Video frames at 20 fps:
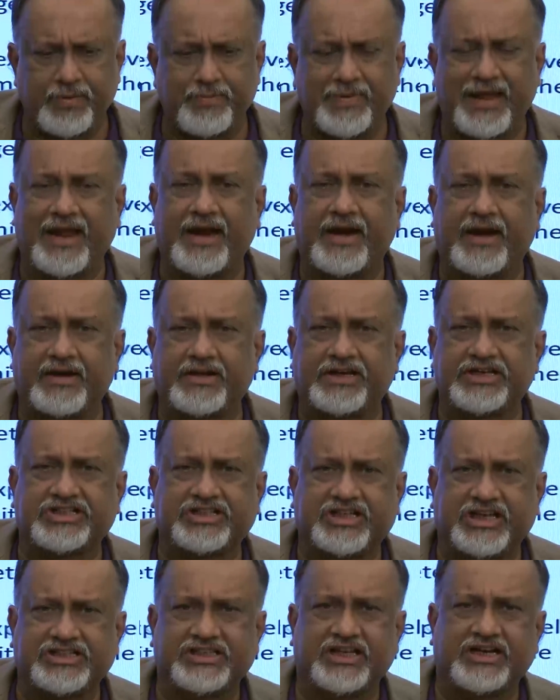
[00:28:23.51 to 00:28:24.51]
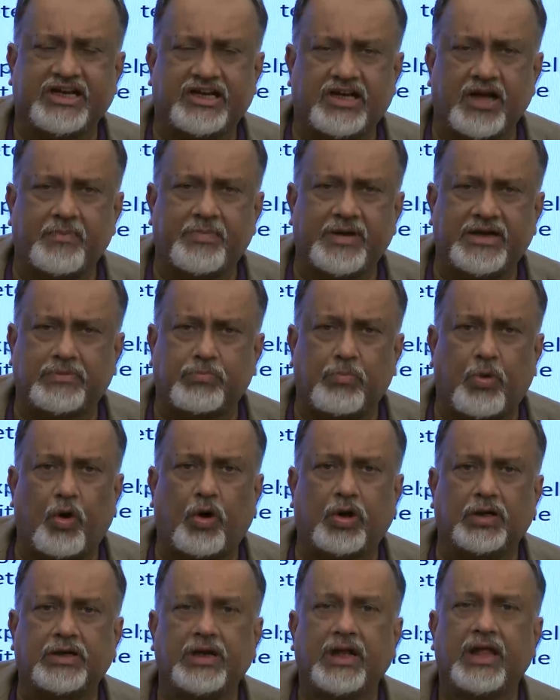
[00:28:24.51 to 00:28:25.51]
may discuss a little bit
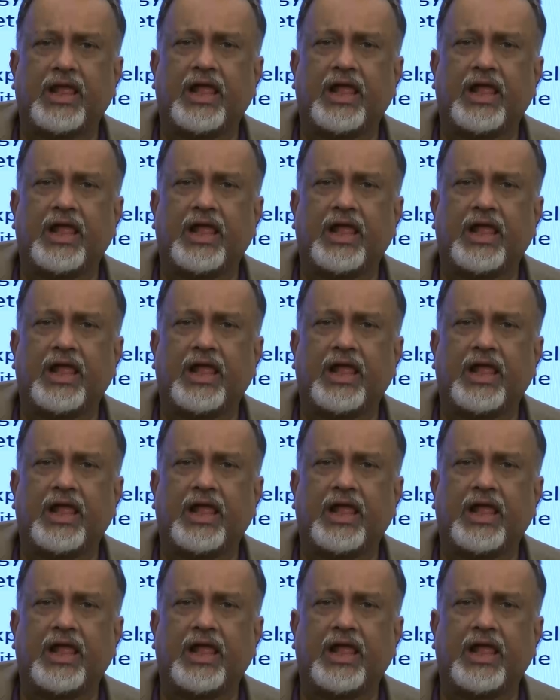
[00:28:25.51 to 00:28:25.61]
more,